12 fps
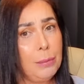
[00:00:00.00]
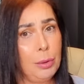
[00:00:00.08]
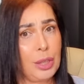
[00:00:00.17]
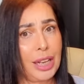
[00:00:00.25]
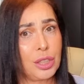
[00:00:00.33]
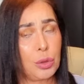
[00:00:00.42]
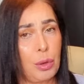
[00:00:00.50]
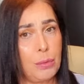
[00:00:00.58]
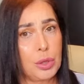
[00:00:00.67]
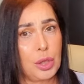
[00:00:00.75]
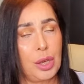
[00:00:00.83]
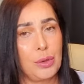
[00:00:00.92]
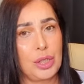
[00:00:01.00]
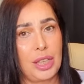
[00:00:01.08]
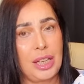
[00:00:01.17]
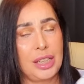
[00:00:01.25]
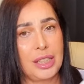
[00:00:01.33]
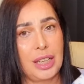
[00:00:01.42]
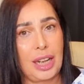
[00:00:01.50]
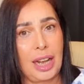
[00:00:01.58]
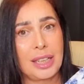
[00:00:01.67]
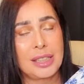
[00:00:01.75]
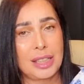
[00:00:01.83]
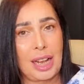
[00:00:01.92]
But that swimsuit is
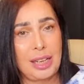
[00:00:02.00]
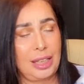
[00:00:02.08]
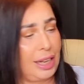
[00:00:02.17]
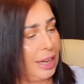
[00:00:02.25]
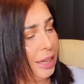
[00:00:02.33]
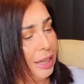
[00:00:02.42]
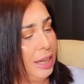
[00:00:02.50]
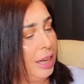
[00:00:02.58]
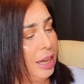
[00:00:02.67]
exactly